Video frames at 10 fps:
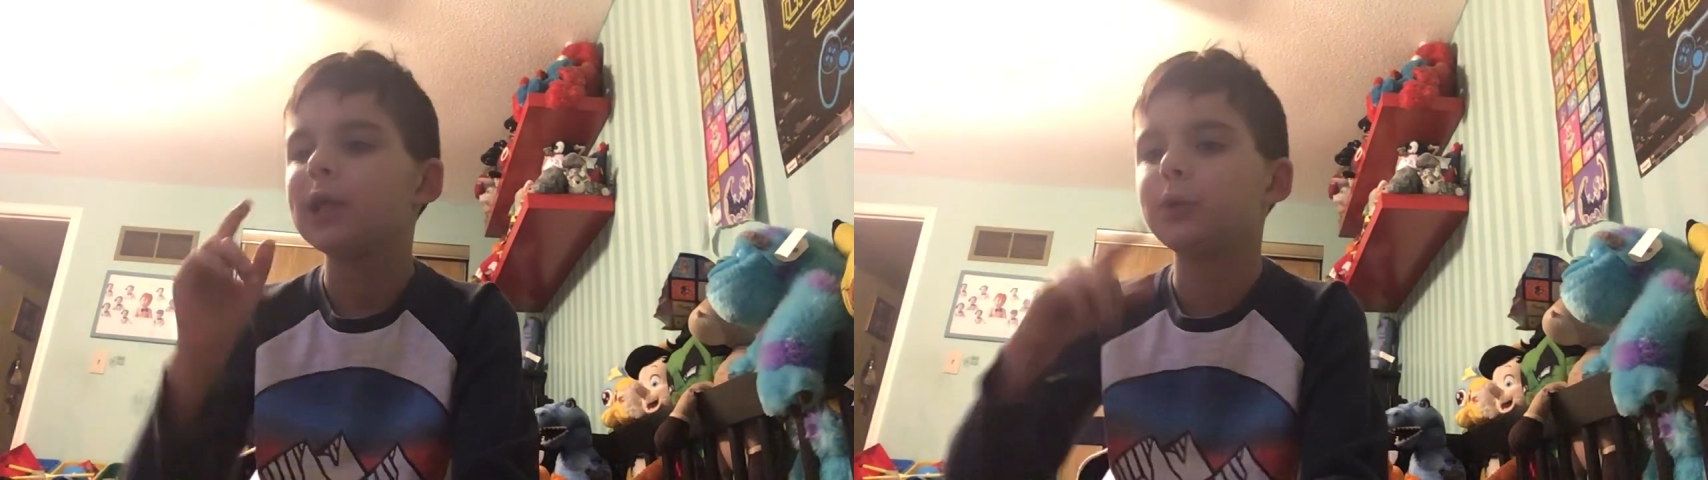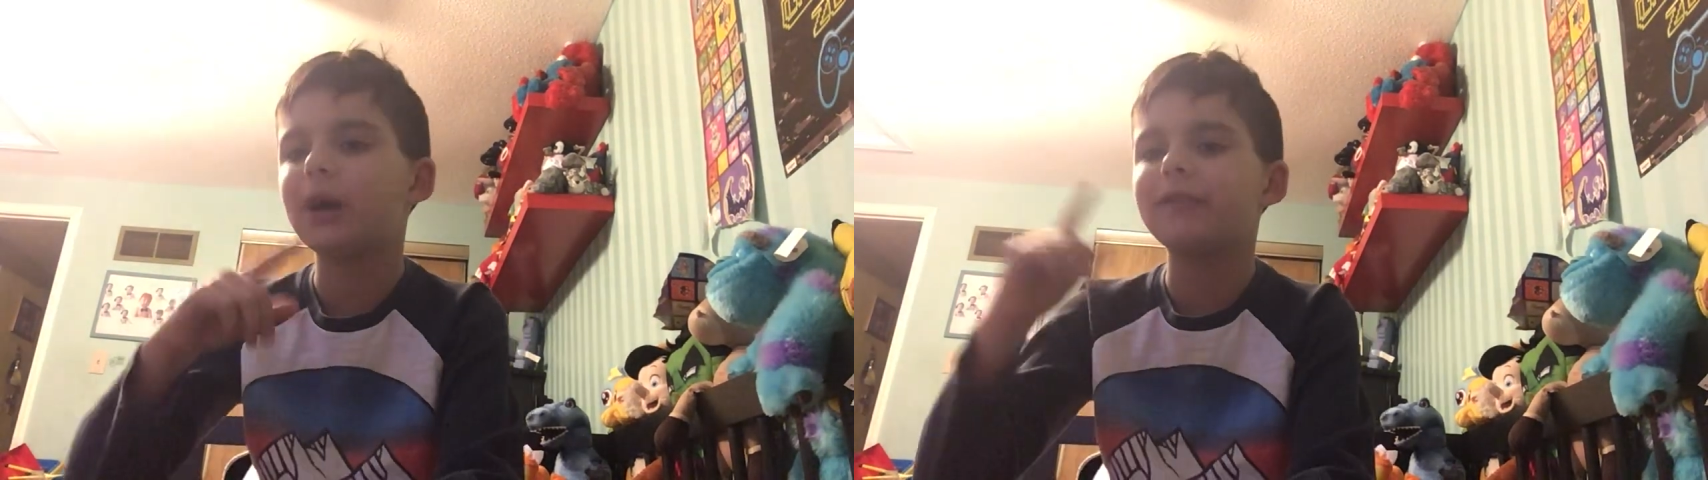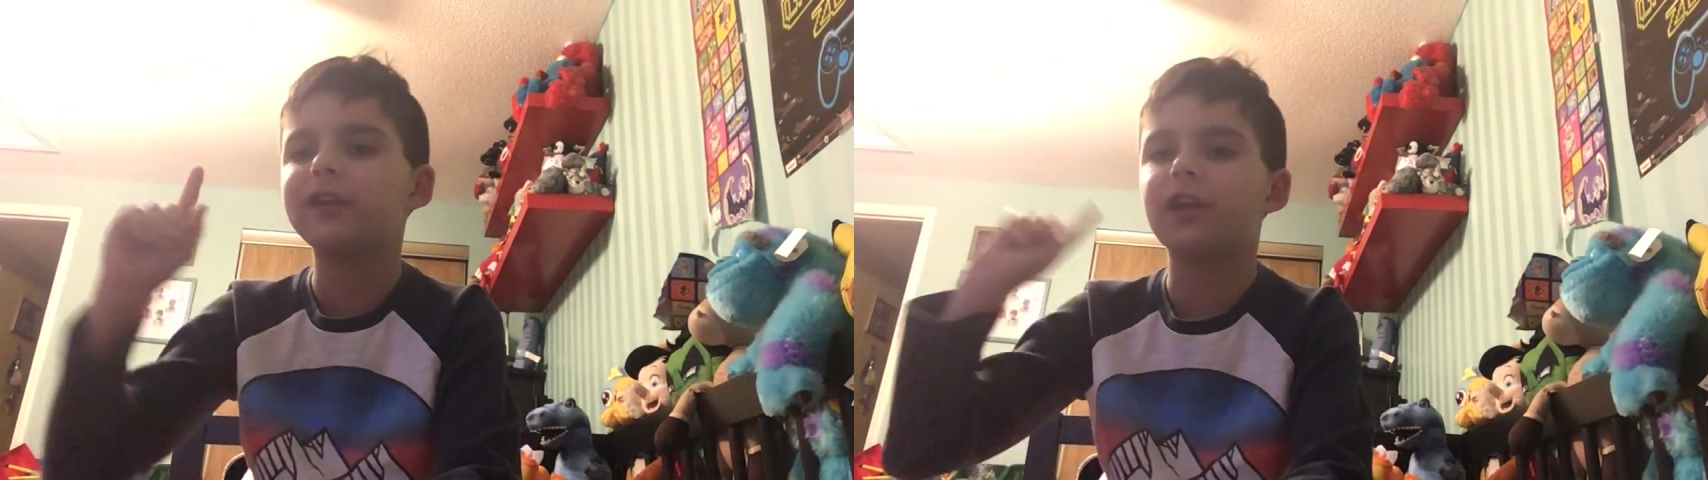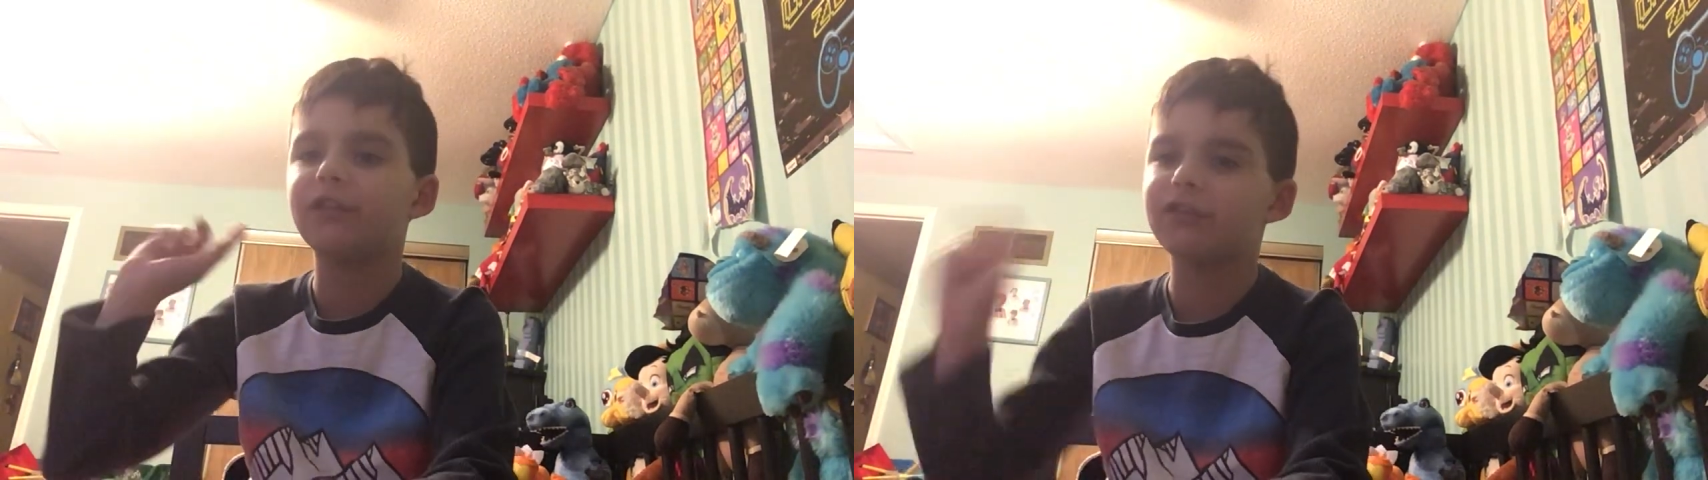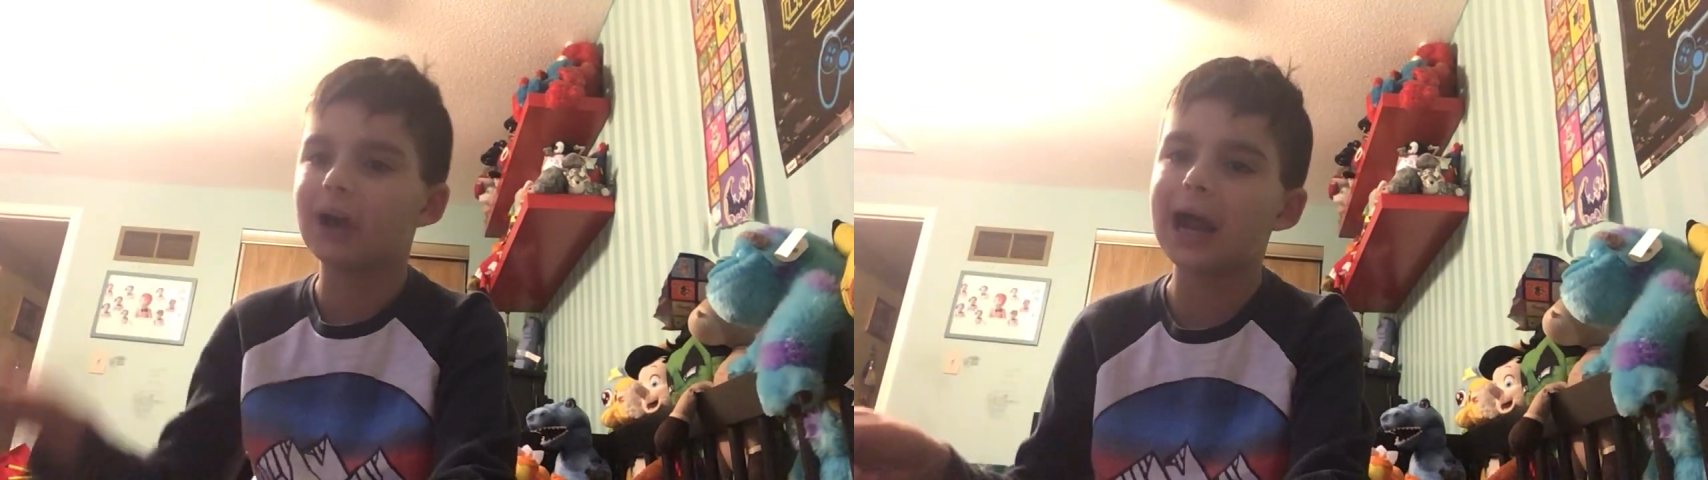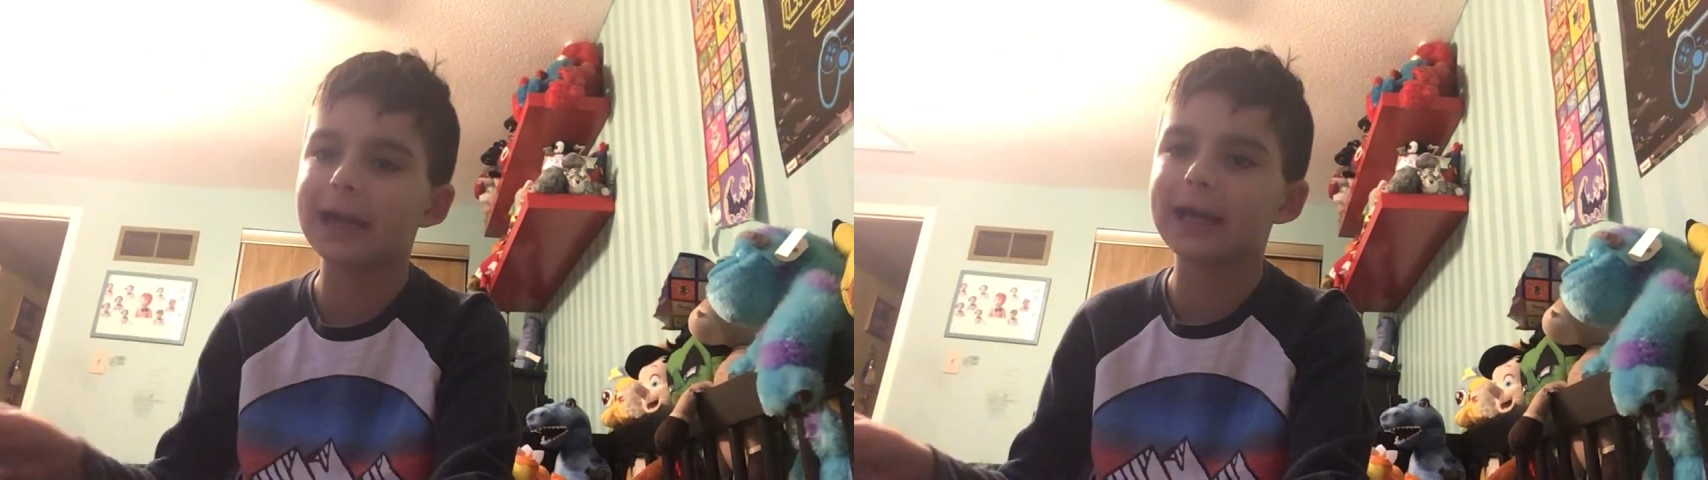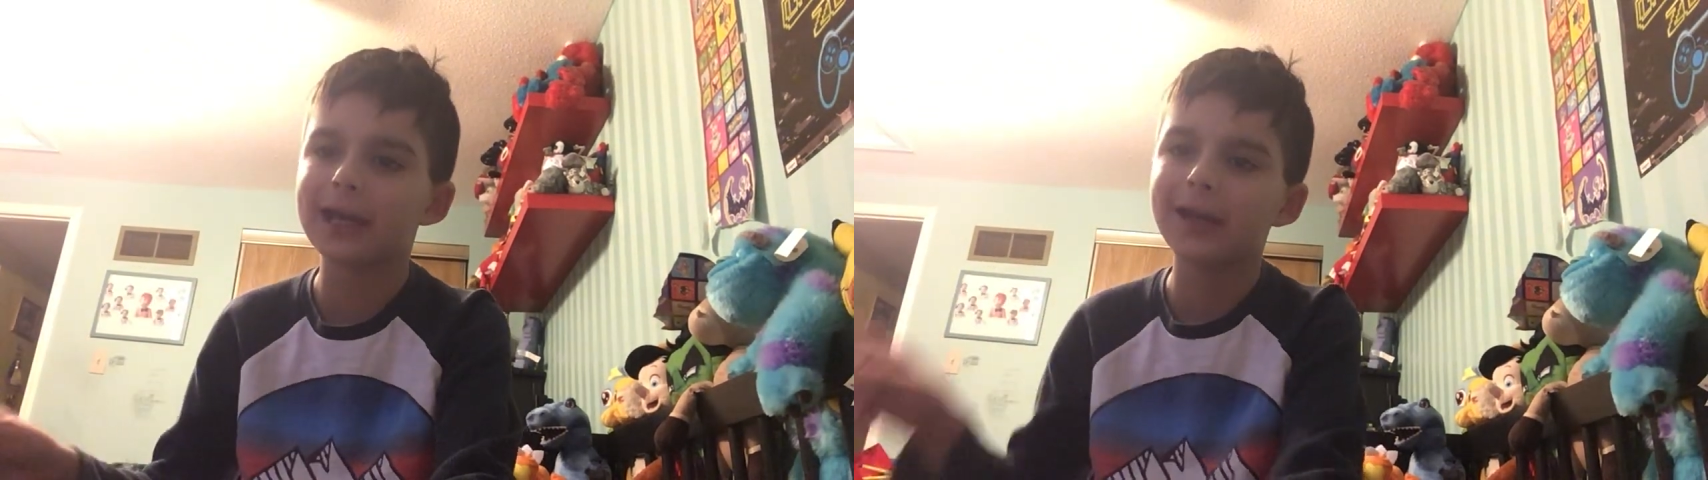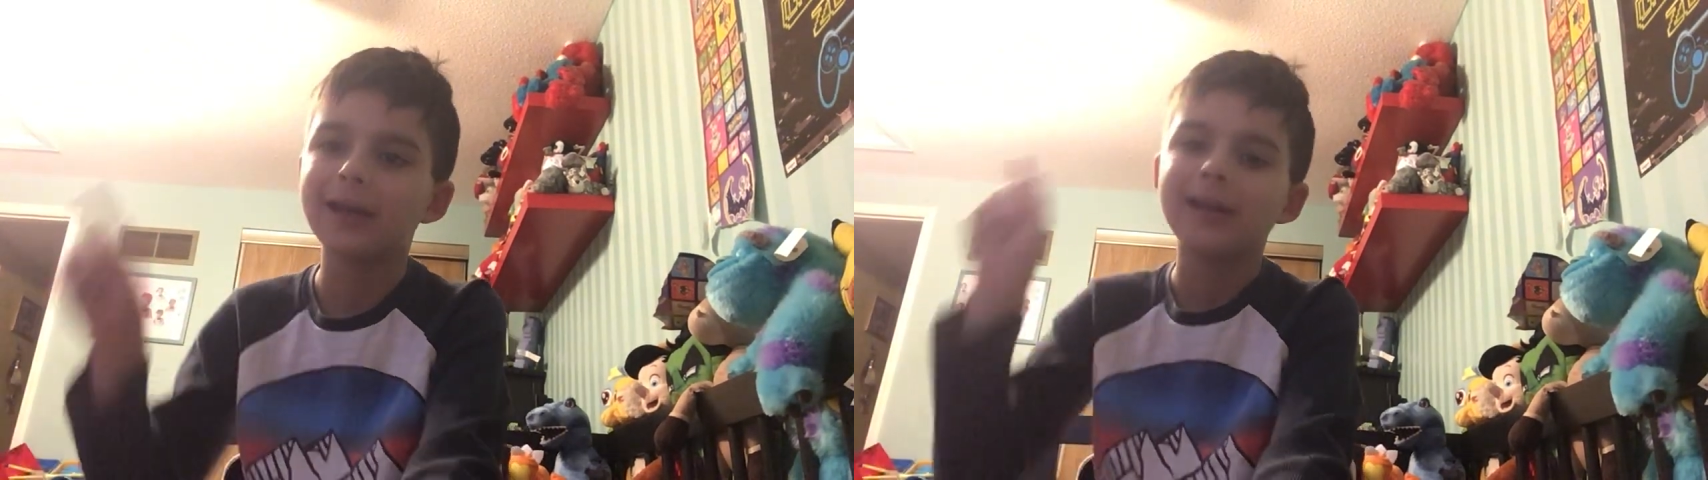You have till
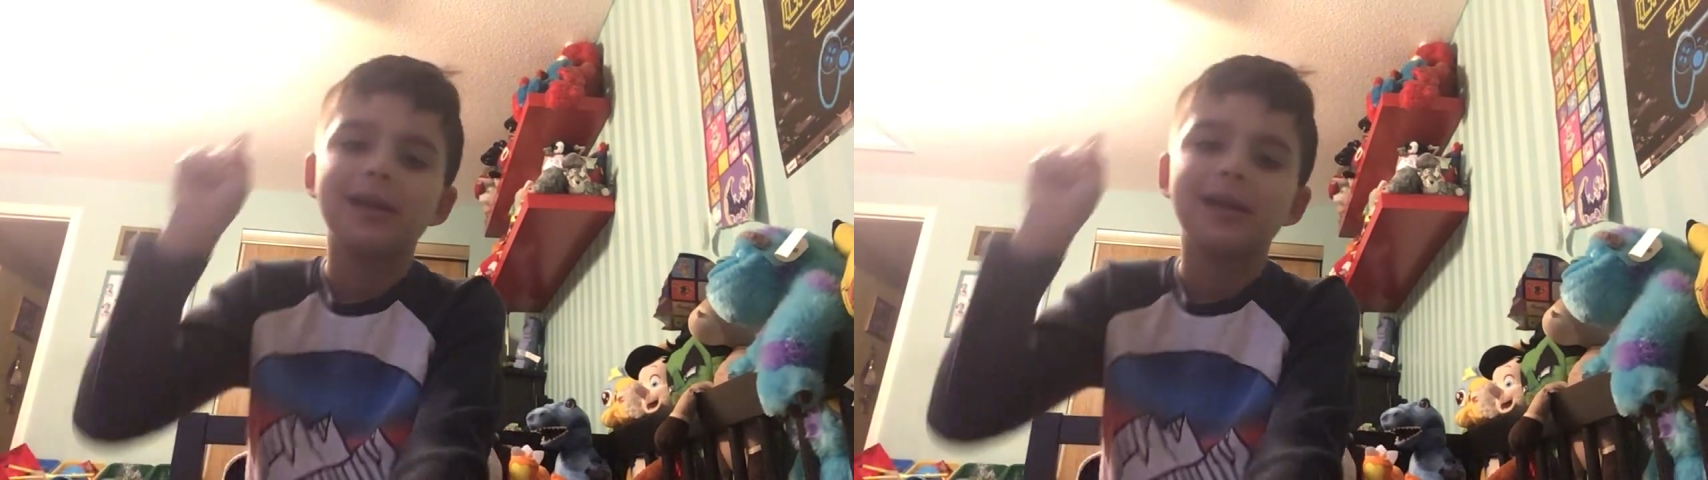Friday